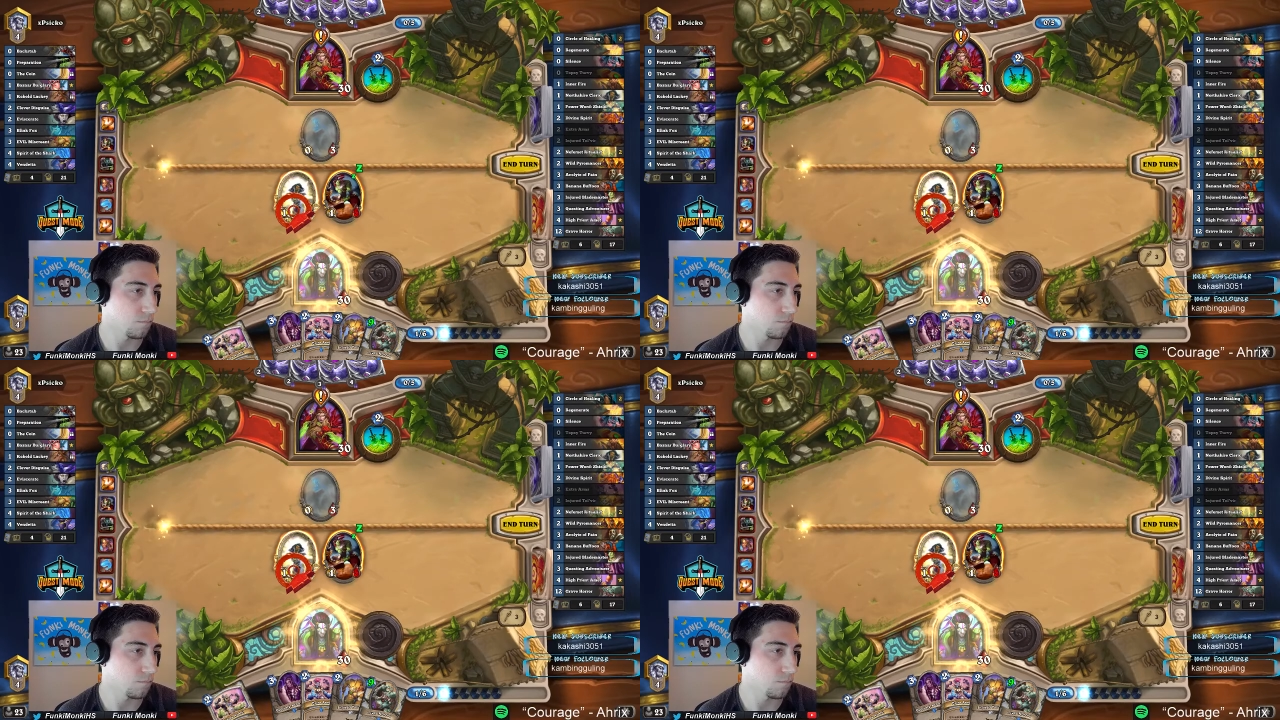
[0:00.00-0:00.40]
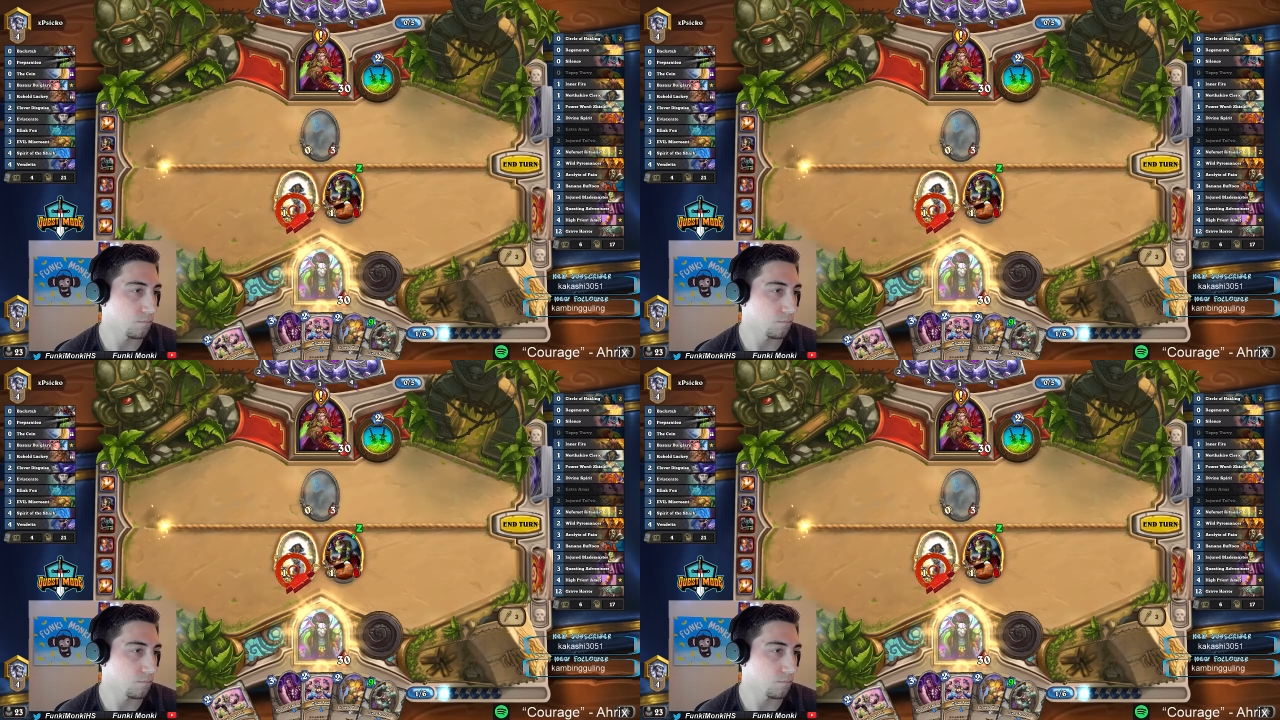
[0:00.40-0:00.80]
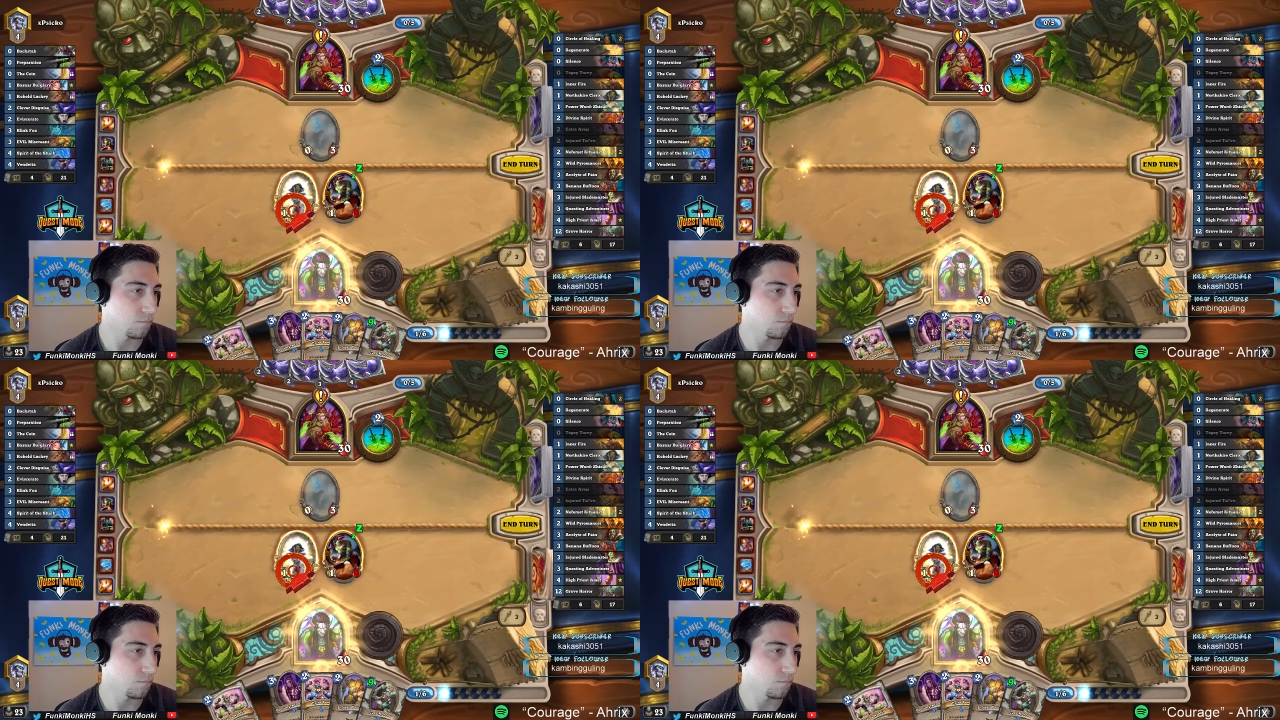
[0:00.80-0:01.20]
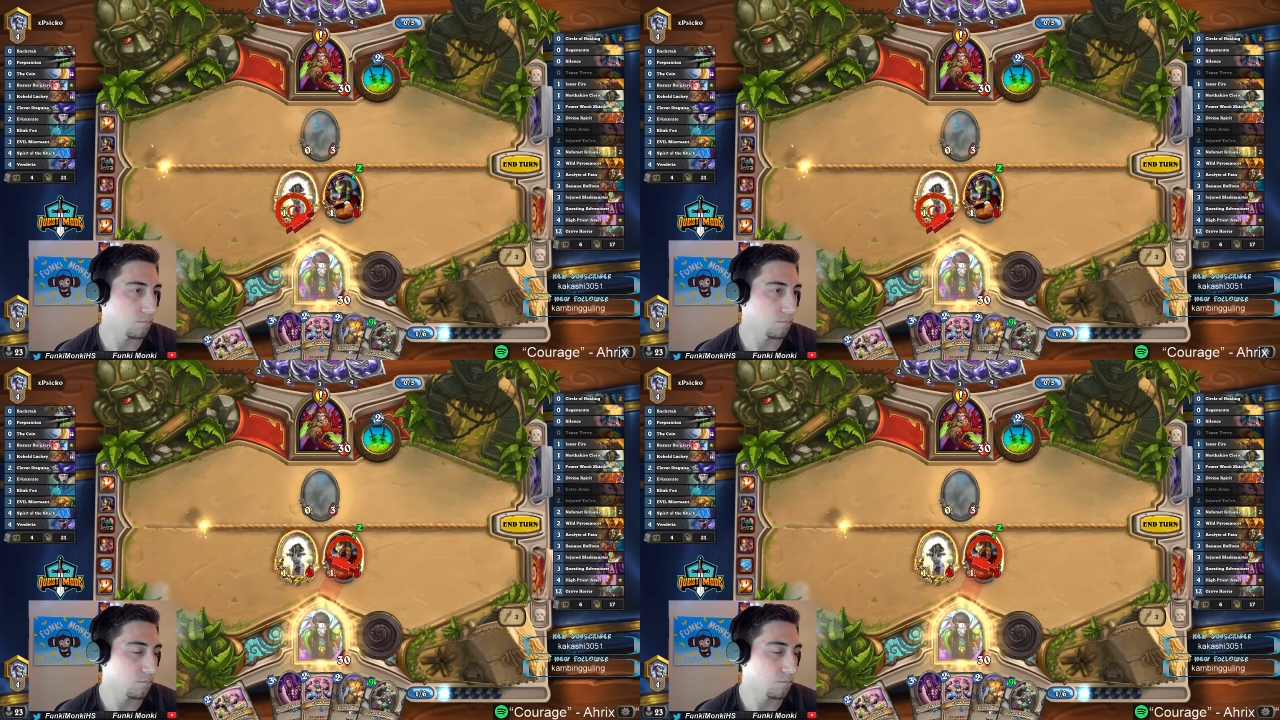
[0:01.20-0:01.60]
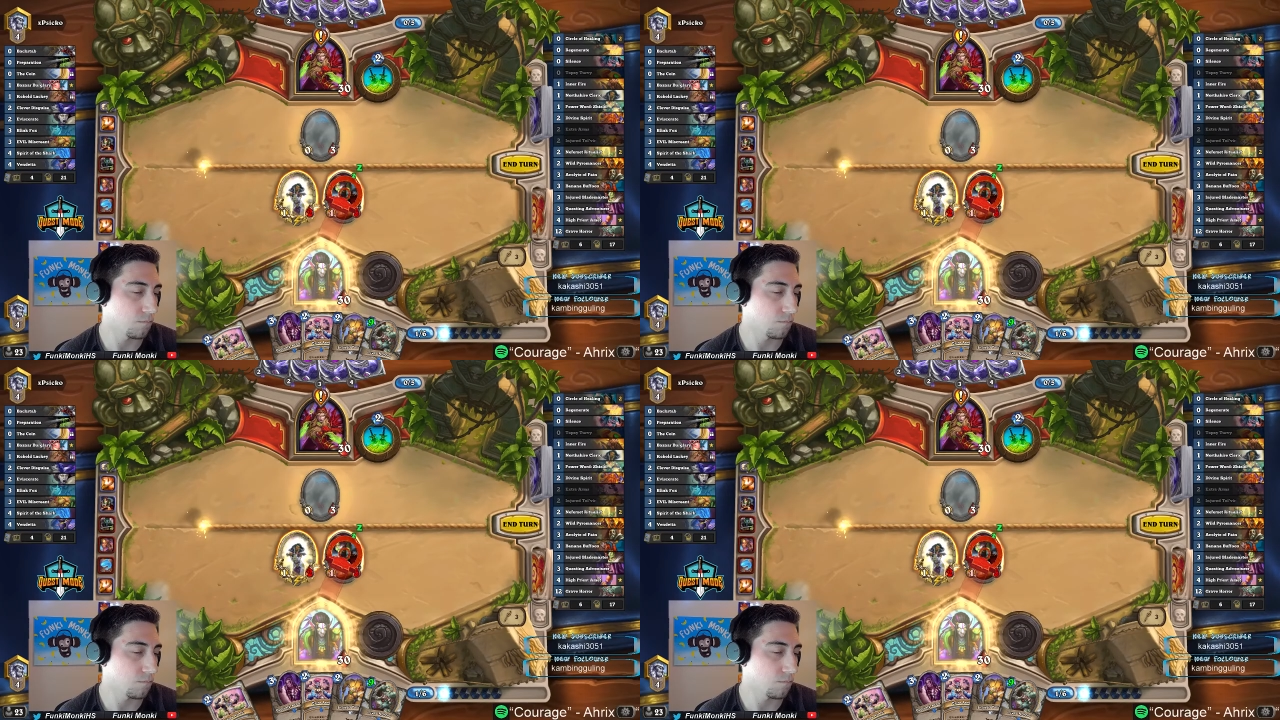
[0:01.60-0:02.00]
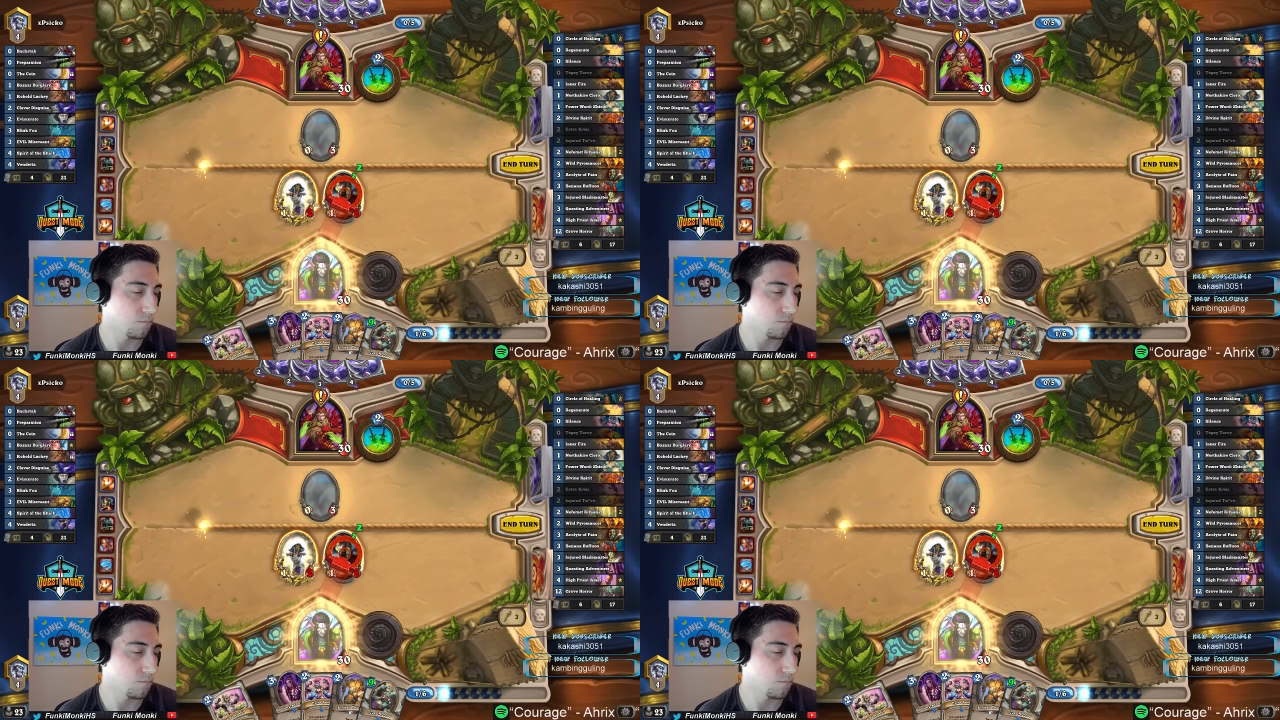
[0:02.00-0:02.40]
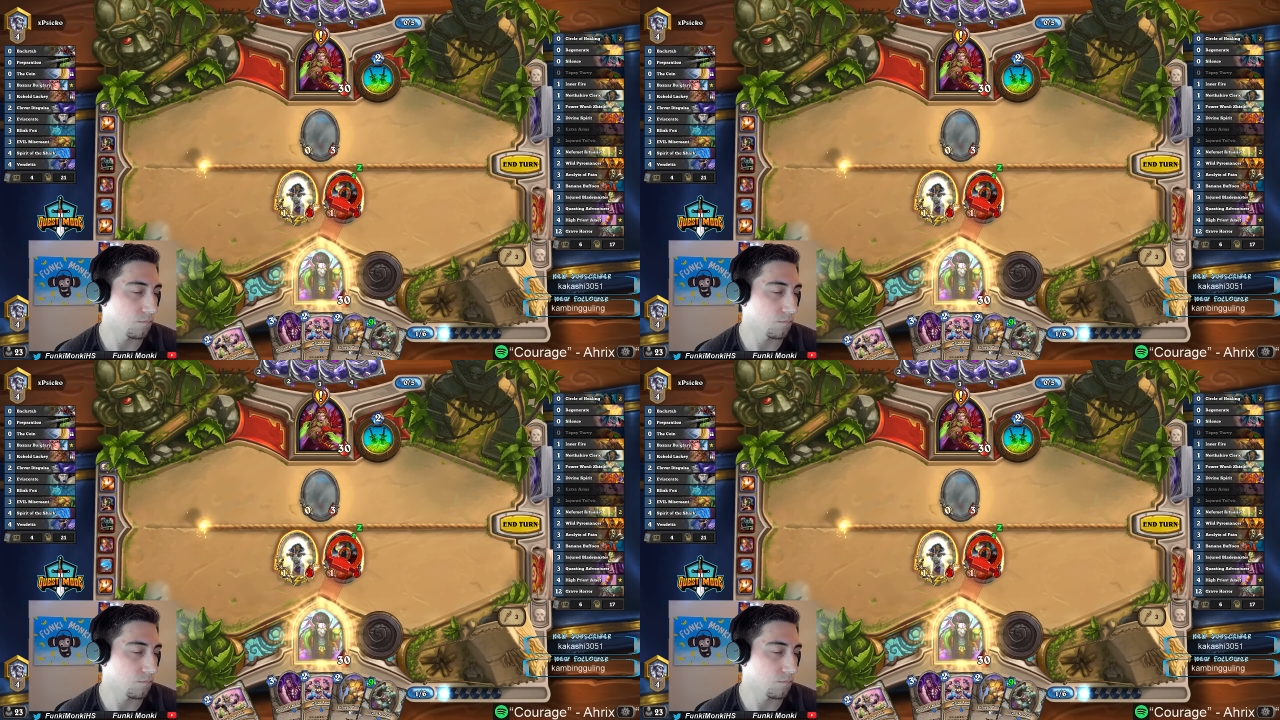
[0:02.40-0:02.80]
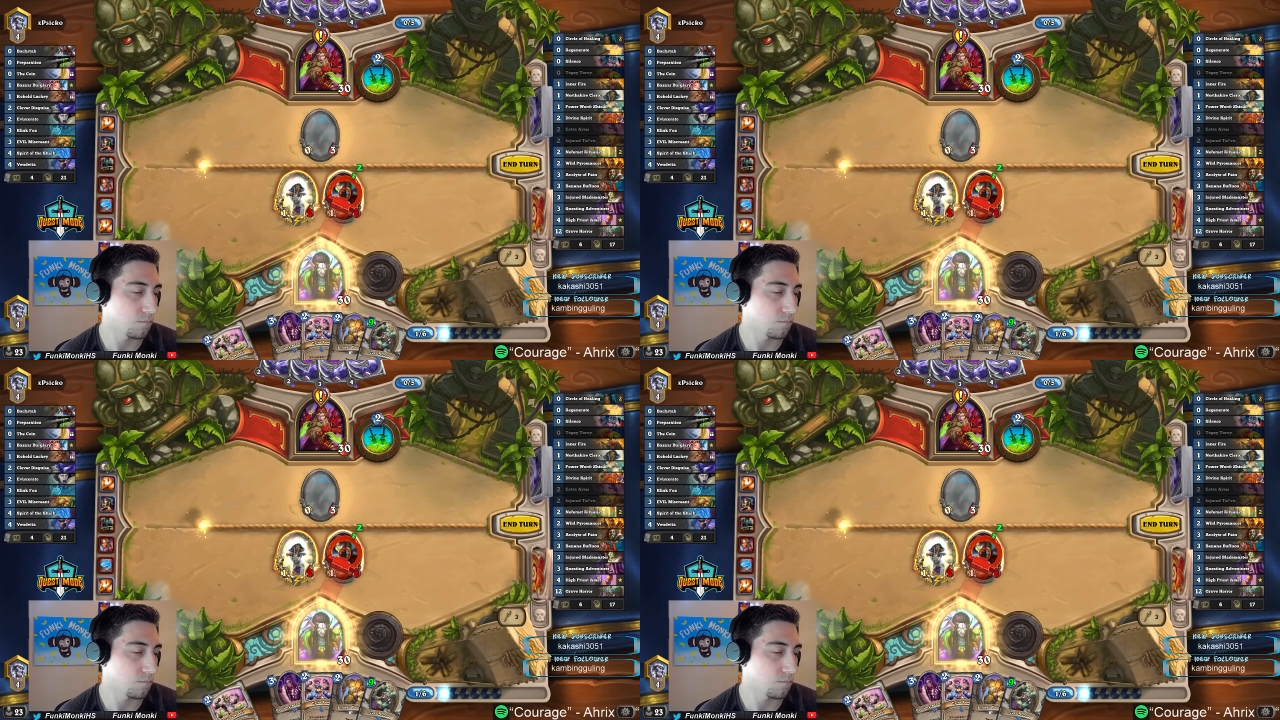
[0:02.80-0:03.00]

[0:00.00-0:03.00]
No one is speaking in this clip.